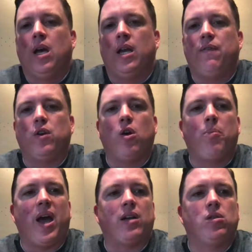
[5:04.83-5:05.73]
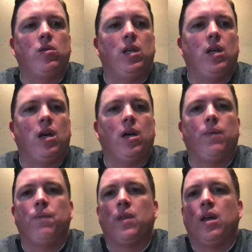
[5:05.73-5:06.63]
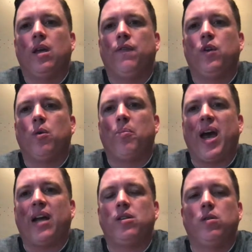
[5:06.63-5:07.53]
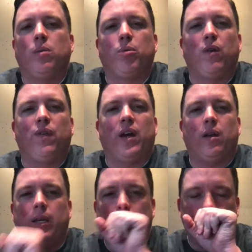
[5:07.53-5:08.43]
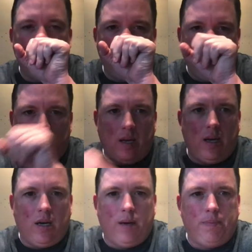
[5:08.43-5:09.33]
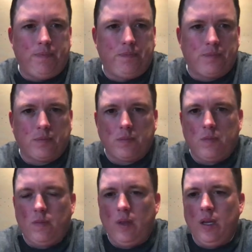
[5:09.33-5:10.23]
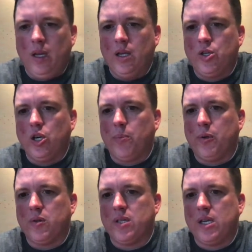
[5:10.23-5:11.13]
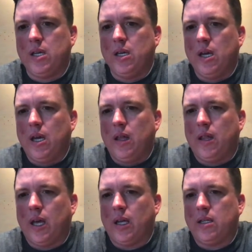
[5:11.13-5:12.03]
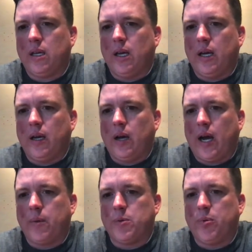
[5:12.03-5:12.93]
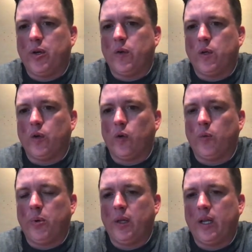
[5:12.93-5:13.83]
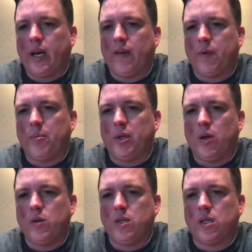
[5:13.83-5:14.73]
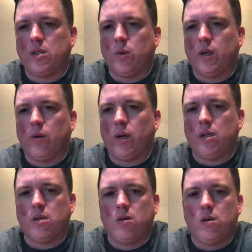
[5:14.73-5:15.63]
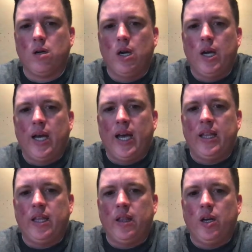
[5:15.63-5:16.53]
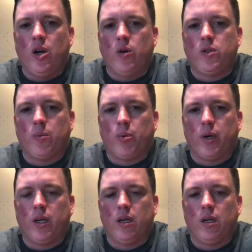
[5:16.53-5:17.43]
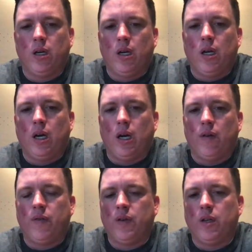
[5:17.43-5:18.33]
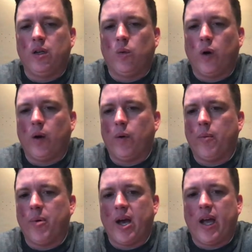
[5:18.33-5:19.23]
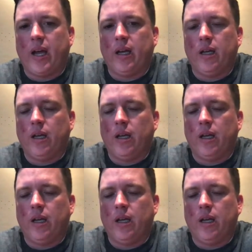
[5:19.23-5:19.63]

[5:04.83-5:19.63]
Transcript: And if you go back to the profile in in CHIIRP, you'll see that I was put into a group that I have a below 620 credit score, and then the notes are put here of, you know, where I want to buy,